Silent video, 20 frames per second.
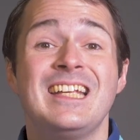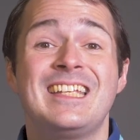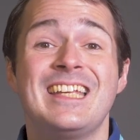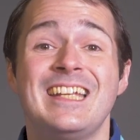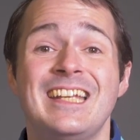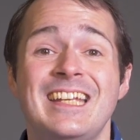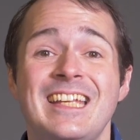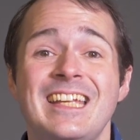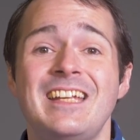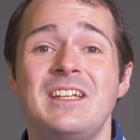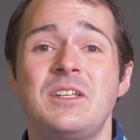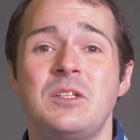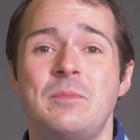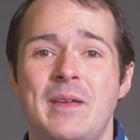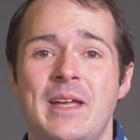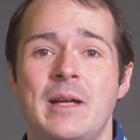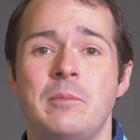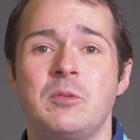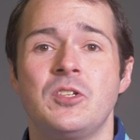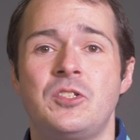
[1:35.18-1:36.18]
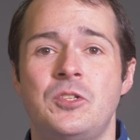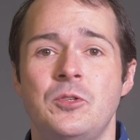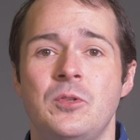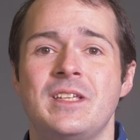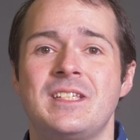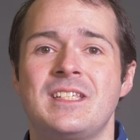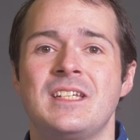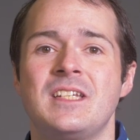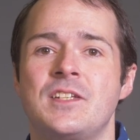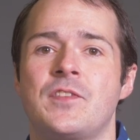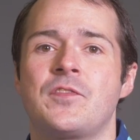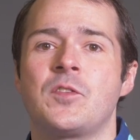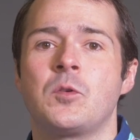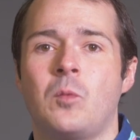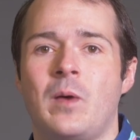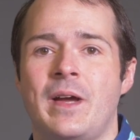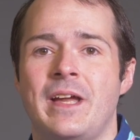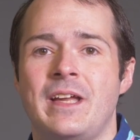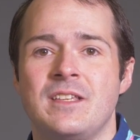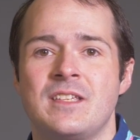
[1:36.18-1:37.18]
you need to be able to do this in
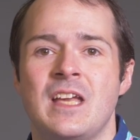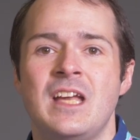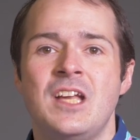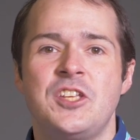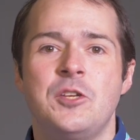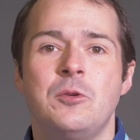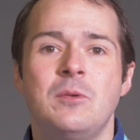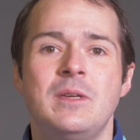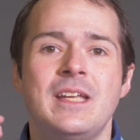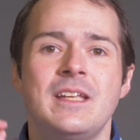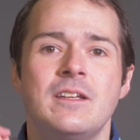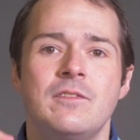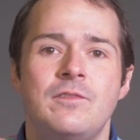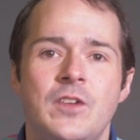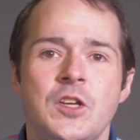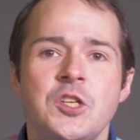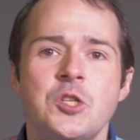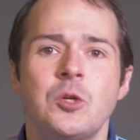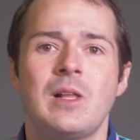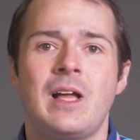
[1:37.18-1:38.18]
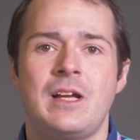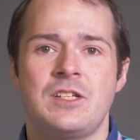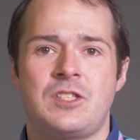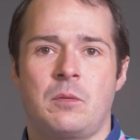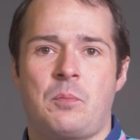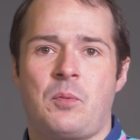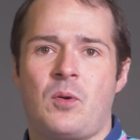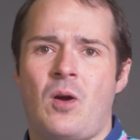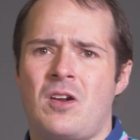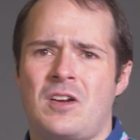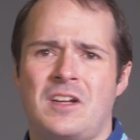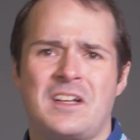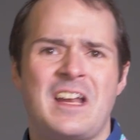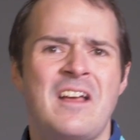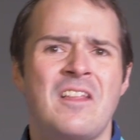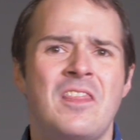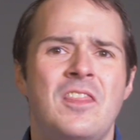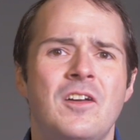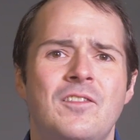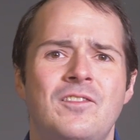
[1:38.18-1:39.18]
different ways. You need to visualize the
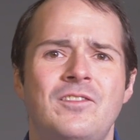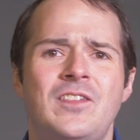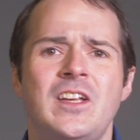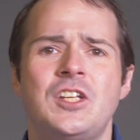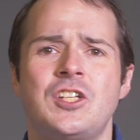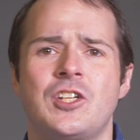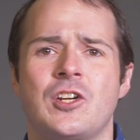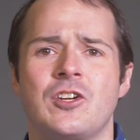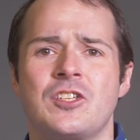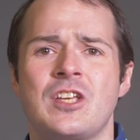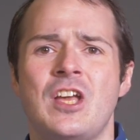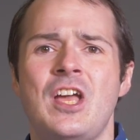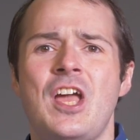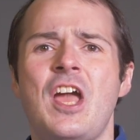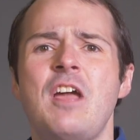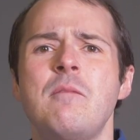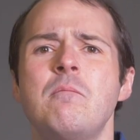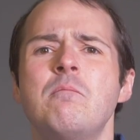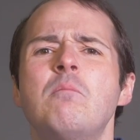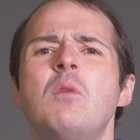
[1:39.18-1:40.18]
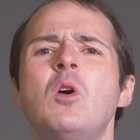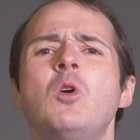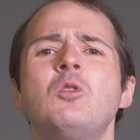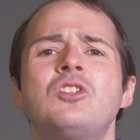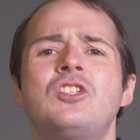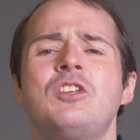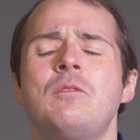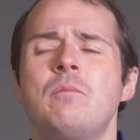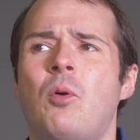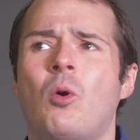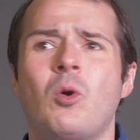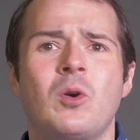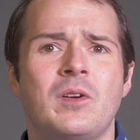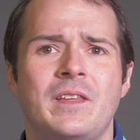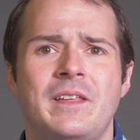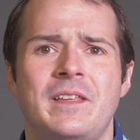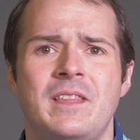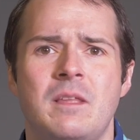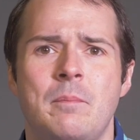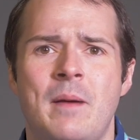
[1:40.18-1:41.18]
product, the features, and most
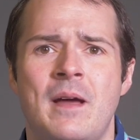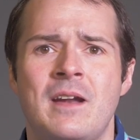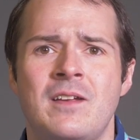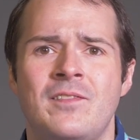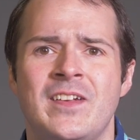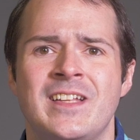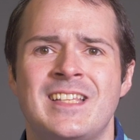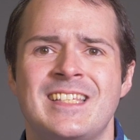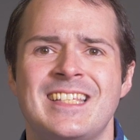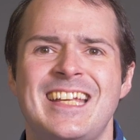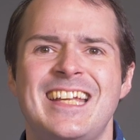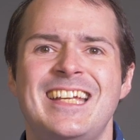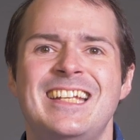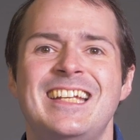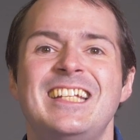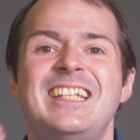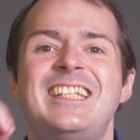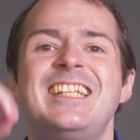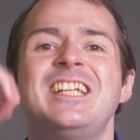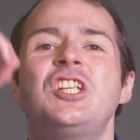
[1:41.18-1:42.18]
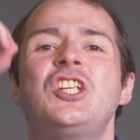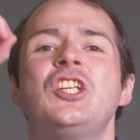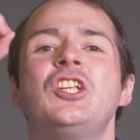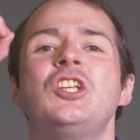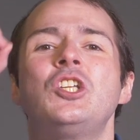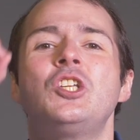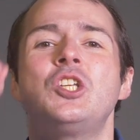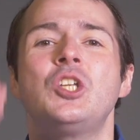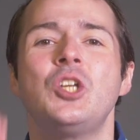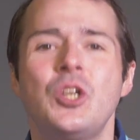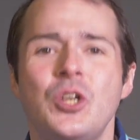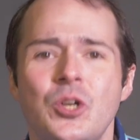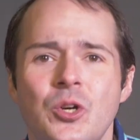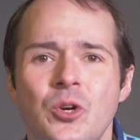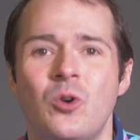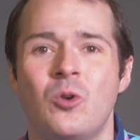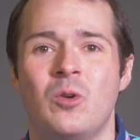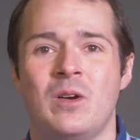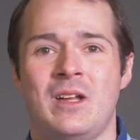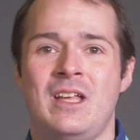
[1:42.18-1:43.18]
importantly, the benefits, in addition
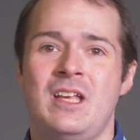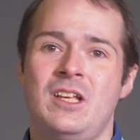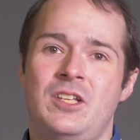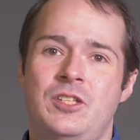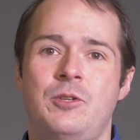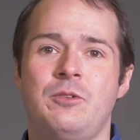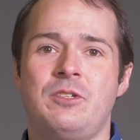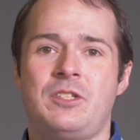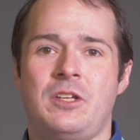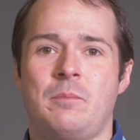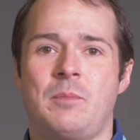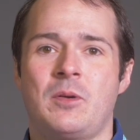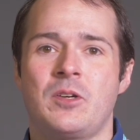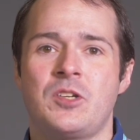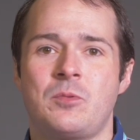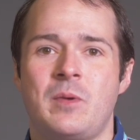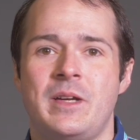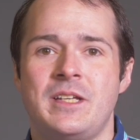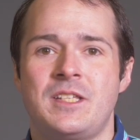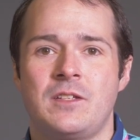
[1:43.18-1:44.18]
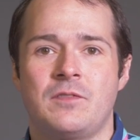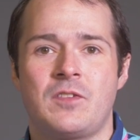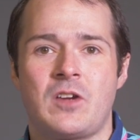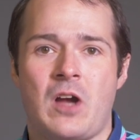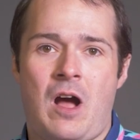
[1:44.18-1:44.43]
to using persuasive